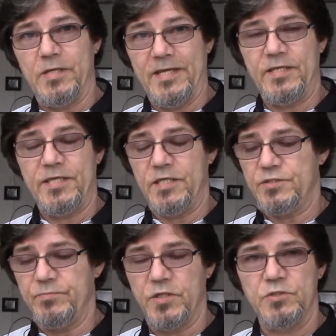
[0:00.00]
and
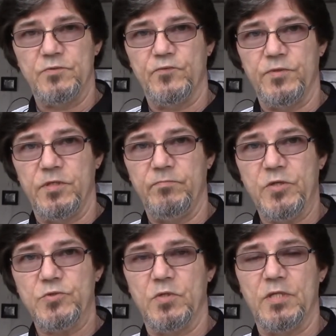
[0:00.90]
case manager for the
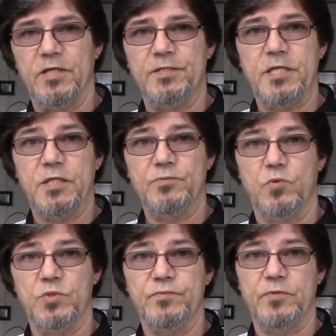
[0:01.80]
Metro Atlanta Task
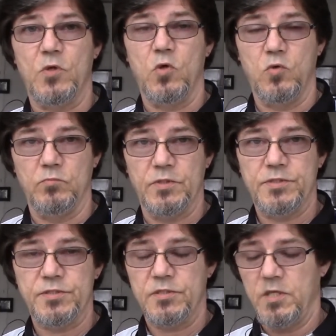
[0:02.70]
Force for the
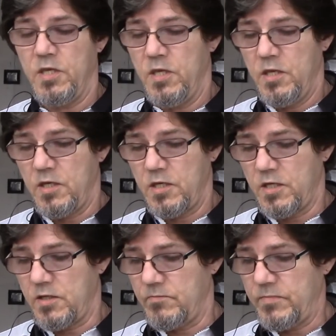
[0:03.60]
Homeless.
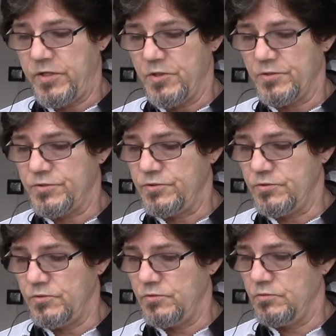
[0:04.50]
I'm here
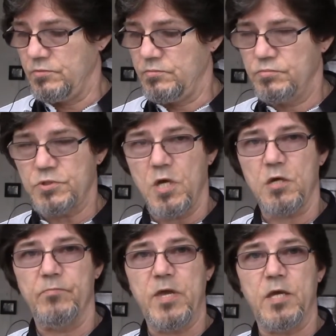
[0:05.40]
to
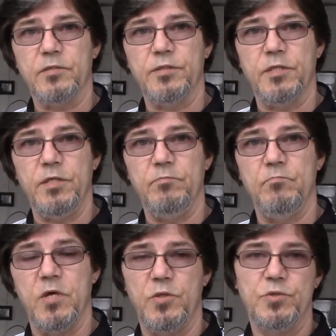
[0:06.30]
talk about the
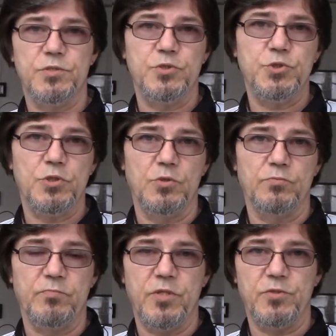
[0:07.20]
mothers and
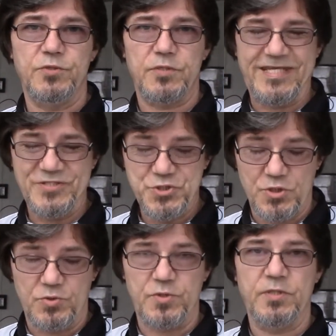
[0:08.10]

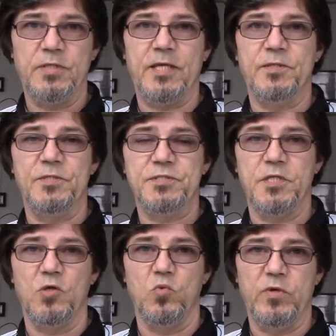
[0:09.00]
children and the
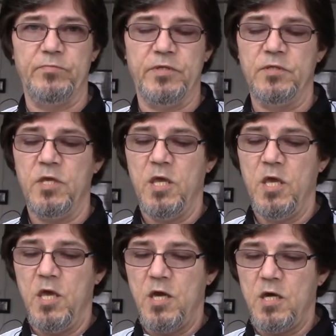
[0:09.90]
single women
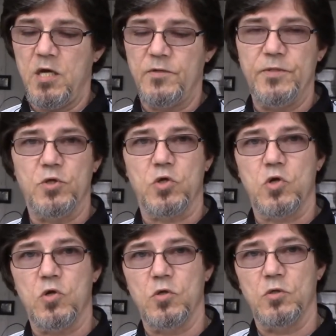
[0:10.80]
that are
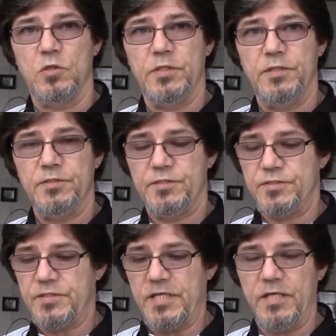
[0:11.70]
currently
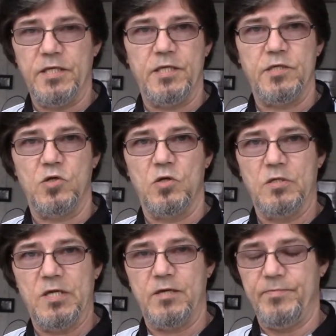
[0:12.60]
staying in our
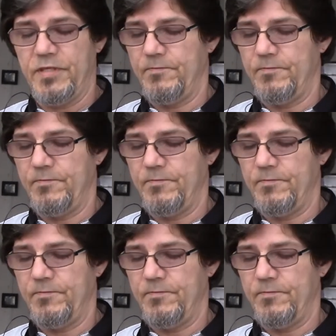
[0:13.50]
lobby.